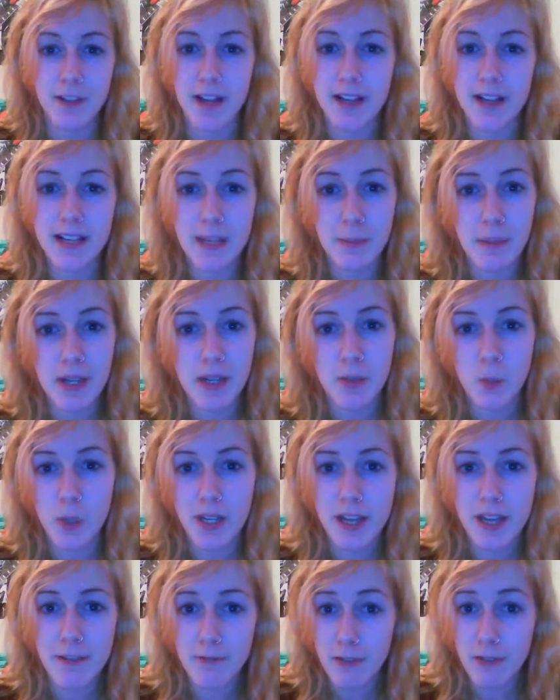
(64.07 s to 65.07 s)
of Lightning Mean
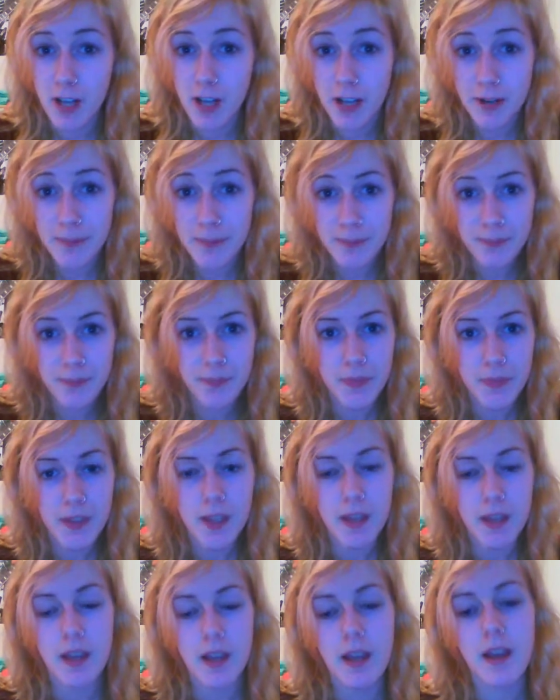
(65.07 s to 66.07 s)
We're Never Alone,"
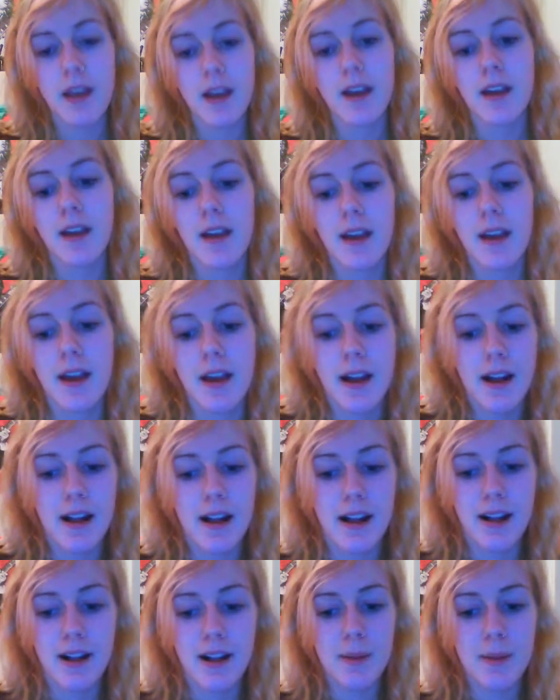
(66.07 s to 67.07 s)

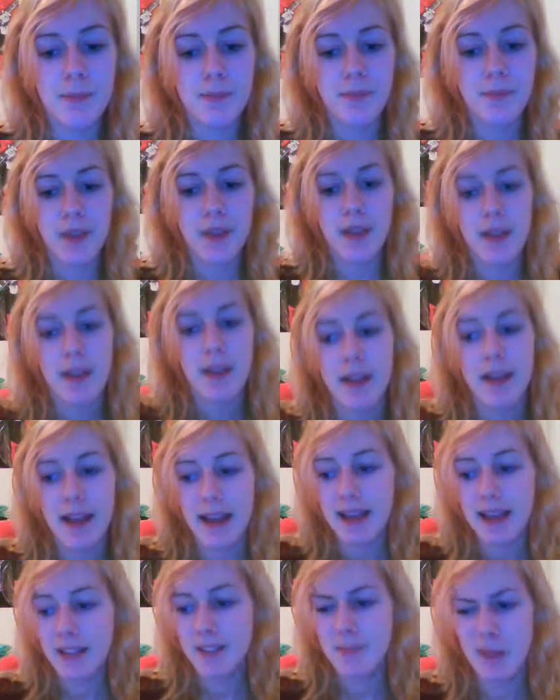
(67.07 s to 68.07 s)
and
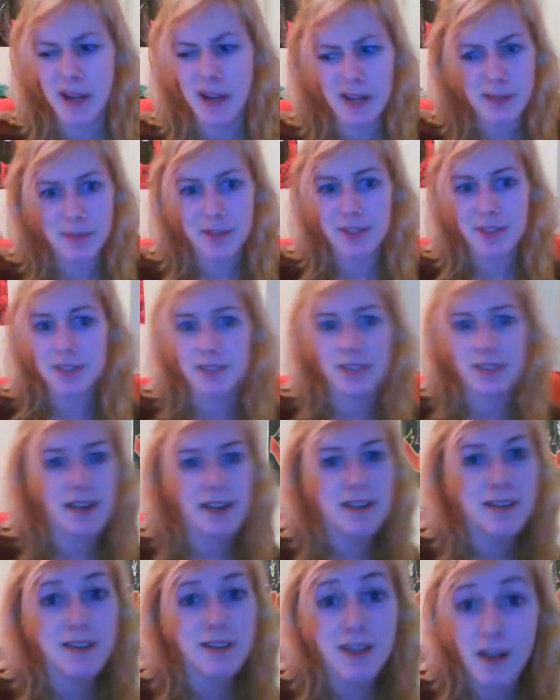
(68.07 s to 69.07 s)
mainly because
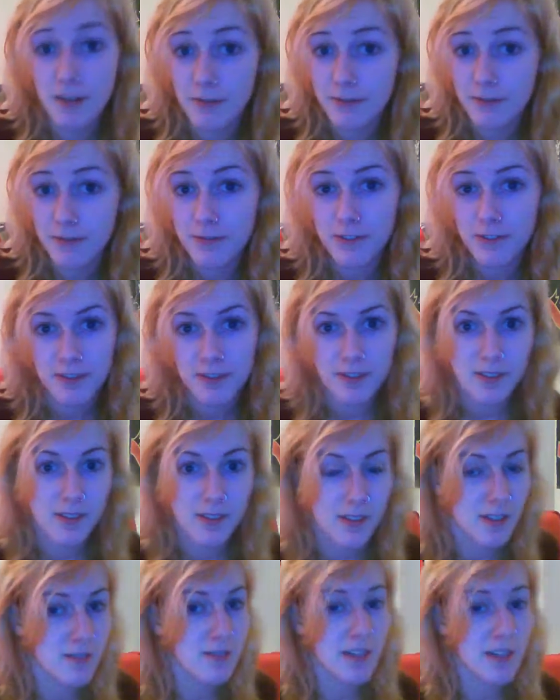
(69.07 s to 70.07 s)
I
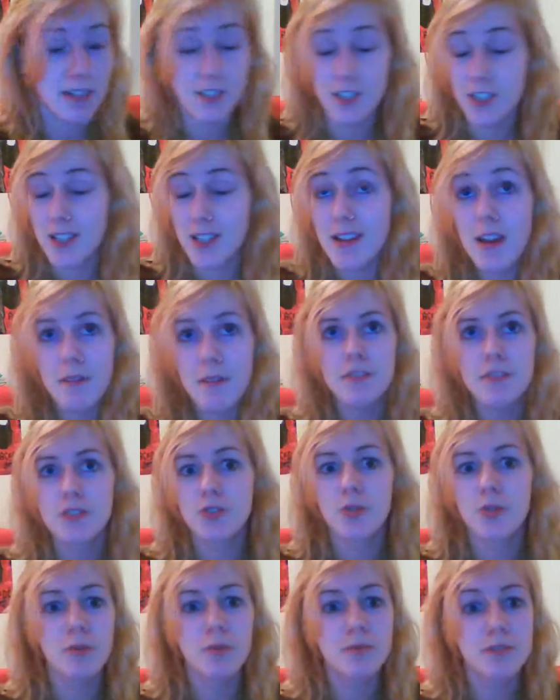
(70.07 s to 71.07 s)
just love
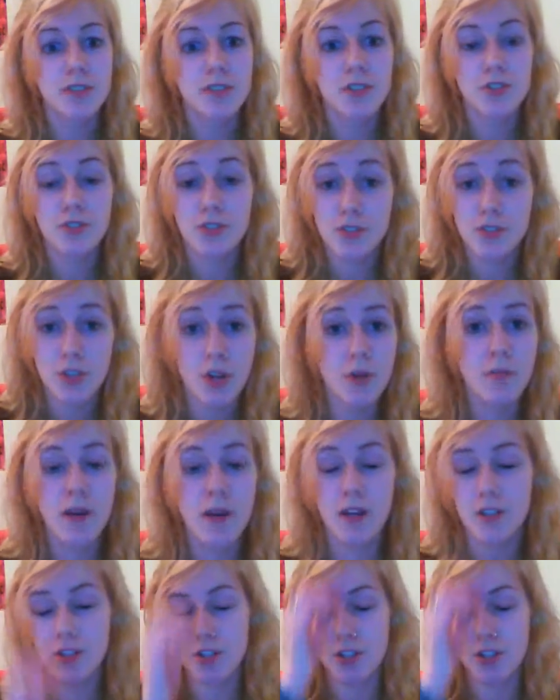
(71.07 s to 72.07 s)
storms so
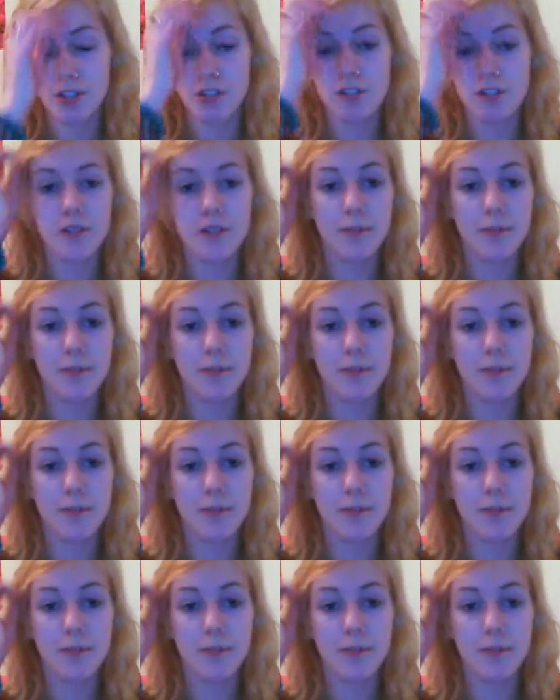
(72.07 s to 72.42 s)
much.